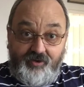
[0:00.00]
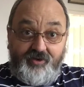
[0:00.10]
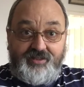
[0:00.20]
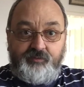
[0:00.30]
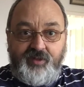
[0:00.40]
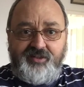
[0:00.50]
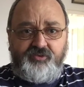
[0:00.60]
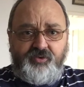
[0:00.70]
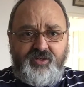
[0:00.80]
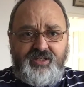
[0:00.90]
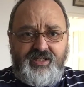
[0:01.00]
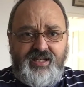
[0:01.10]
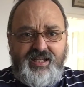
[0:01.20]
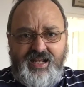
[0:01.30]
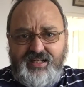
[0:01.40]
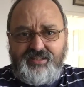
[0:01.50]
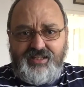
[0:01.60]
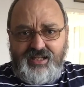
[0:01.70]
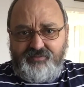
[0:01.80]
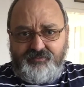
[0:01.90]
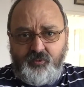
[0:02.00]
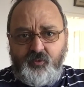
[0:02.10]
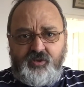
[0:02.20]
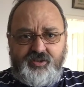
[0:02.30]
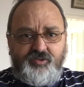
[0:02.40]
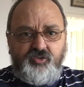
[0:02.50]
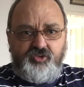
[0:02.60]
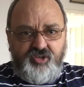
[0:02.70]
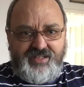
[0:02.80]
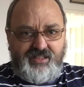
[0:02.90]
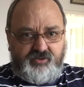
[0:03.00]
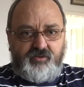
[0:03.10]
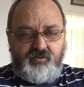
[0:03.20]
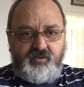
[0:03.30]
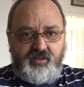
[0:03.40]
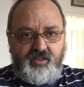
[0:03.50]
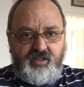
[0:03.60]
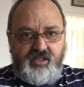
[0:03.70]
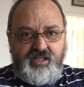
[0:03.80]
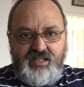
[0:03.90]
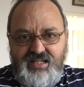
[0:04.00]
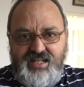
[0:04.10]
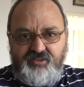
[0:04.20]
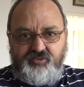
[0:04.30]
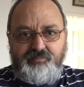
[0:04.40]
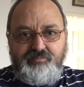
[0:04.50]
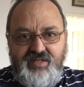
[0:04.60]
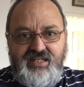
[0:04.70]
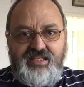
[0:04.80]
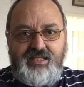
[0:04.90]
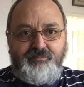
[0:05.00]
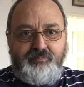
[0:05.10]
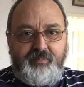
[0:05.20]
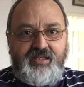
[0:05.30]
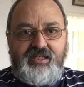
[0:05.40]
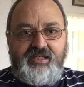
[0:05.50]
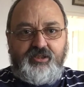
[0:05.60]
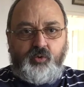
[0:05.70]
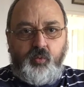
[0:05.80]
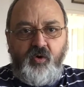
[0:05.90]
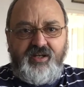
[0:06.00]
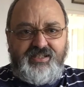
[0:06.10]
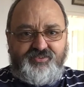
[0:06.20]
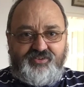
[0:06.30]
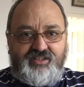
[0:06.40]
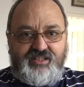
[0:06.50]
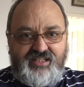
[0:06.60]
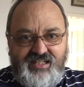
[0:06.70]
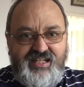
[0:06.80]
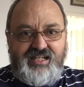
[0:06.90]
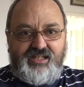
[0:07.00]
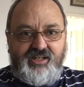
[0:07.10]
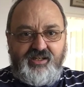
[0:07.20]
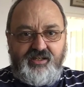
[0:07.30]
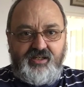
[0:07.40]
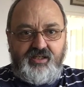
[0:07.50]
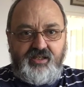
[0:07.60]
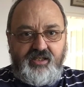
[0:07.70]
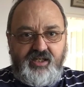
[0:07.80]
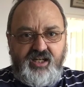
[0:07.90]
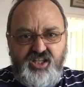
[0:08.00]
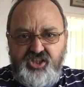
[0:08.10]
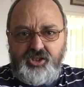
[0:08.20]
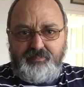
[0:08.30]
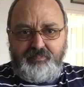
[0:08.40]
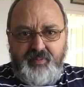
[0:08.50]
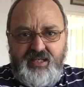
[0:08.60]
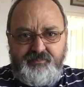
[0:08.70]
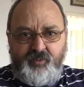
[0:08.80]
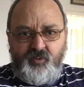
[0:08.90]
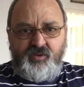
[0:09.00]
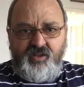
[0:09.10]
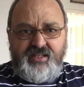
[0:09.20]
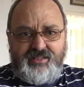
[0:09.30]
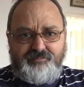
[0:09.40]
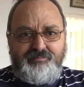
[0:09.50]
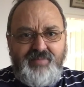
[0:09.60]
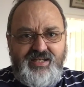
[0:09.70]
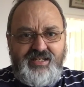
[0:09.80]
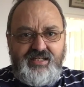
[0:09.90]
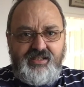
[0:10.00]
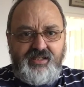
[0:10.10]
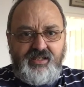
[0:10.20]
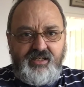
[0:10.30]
are hereditary and therefore congenital. Let me be quite clear that people like me,